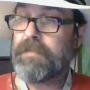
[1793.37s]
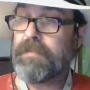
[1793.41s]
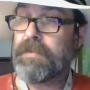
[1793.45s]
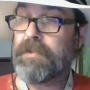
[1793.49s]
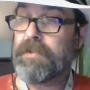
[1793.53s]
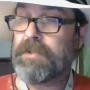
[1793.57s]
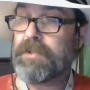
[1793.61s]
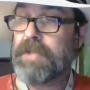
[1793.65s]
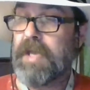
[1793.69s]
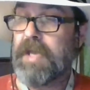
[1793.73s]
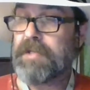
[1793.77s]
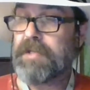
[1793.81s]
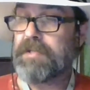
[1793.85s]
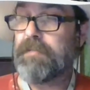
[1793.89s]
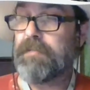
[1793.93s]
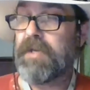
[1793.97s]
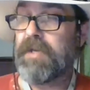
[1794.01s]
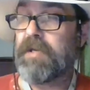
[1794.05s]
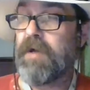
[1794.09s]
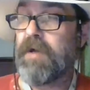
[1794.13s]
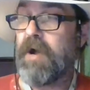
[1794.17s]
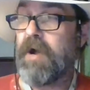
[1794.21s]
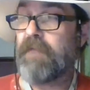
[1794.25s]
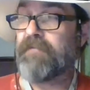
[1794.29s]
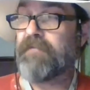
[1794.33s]
There has to be a
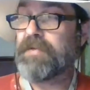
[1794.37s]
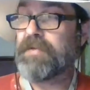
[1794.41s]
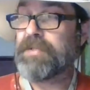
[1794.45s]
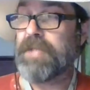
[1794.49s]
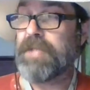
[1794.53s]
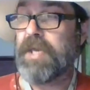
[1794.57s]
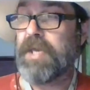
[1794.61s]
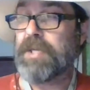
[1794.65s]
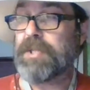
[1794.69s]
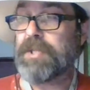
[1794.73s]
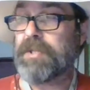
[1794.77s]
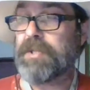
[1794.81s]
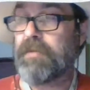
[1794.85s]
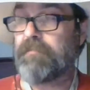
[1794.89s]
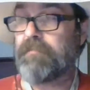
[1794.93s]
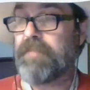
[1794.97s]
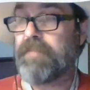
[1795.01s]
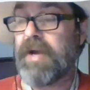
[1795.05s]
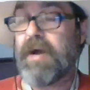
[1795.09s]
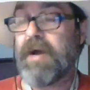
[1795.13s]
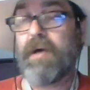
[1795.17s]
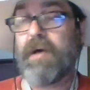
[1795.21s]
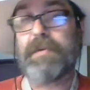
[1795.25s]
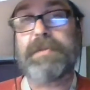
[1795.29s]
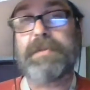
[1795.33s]
conversation
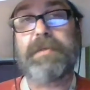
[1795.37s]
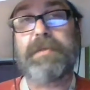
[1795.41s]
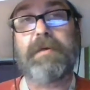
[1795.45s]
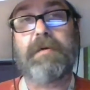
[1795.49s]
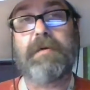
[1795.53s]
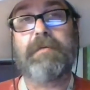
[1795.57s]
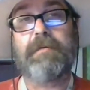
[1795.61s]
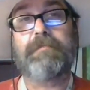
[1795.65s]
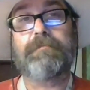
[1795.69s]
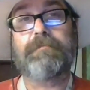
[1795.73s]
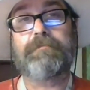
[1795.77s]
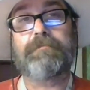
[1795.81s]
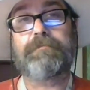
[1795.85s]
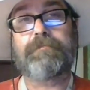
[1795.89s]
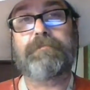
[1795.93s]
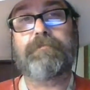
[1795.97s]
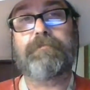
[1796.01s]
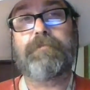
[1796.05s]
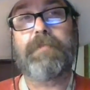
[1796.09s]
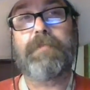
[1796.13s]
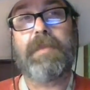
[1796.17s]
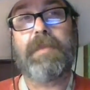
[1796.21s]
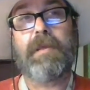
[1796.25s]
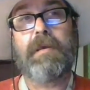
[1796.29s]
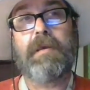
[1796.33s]
about
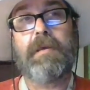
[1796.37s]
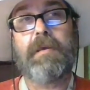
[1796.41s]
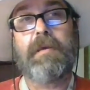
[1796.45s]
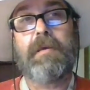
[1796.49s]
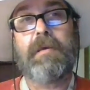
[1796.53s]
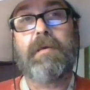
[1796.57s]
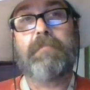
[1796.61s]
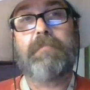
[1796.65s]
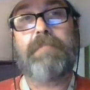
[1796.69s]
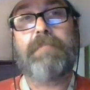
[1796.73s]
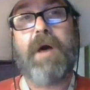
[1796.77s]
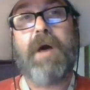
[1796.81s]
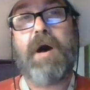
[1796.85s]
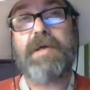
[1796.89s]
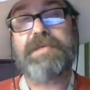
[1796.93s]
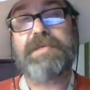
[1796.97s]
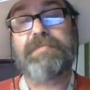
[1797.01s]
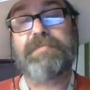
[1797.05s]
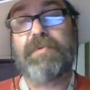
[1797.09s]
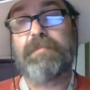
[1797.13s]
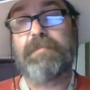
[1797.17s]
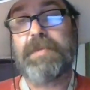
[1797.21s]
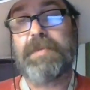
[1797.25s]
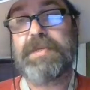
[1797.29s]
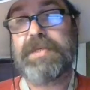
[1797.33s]

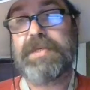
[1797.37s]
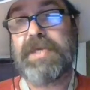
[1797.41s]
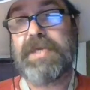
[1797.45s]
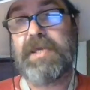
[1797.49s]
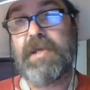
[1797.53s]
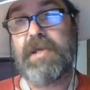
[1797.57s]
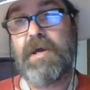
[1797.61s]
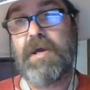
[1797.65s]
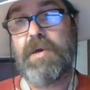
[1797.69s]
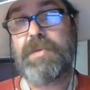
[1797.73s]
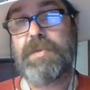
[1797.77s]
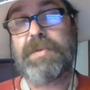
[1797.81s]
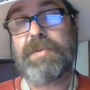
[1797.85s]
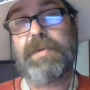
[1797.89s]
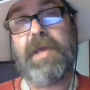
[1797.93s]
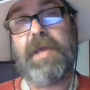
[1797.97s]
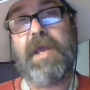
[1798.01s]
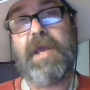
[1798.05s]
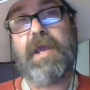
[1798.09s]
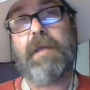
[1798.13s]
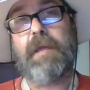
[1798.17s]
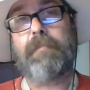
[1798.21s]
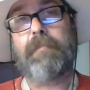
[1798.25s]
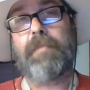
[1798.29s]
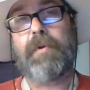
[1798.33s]
possible mosquitoes and
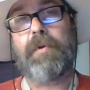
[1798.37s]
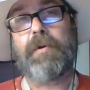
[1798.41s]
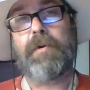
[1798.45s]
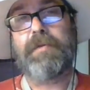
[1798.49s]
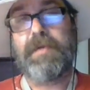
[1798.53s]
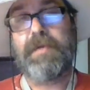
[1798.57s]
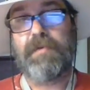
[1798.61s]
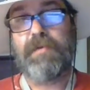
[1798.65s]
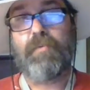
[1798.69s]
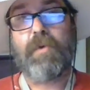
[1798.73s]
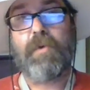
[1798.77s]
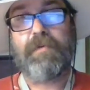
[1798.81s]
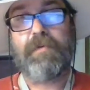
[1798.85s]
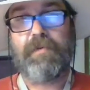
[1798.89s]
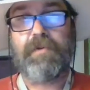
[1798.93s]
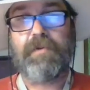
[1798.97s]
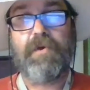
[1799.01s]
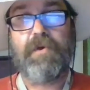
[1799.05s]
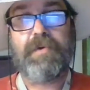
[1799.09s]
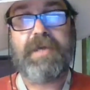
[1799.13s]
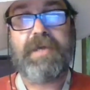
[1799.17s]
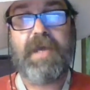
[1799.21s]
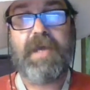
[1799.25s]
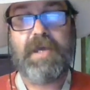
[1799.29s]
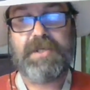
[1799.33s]
amber, and then where the
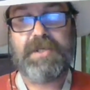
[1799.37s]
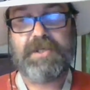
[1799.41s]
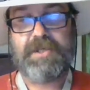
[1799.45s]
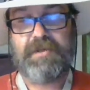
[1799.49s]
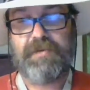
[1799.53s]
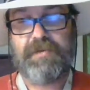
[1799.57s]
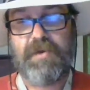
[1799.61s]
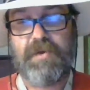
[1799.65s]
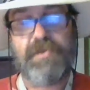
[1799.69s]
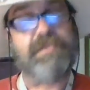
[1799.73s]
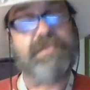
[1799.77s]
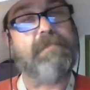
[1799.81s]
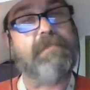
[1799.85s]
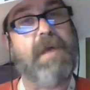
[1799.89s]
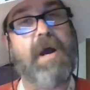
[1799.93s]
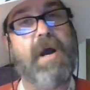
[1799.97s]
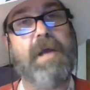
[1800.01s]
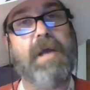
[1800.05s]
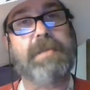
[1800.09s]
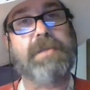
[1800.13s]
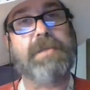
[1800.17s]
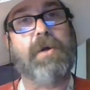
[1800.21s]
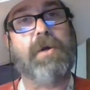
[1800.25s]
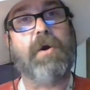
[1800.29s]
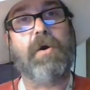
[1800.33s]
location of those
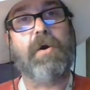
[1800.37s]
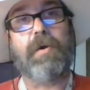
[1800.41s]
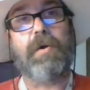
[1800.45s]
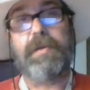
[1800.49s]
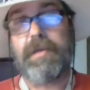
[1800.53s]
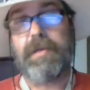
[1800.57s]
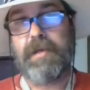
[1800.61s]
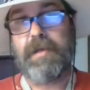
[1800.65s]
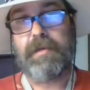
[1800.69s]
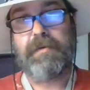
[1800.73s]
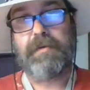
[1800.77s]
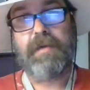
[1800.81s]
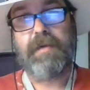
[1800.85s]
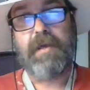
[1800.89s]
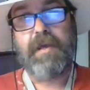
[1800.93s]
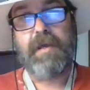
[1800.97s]
mines are, and then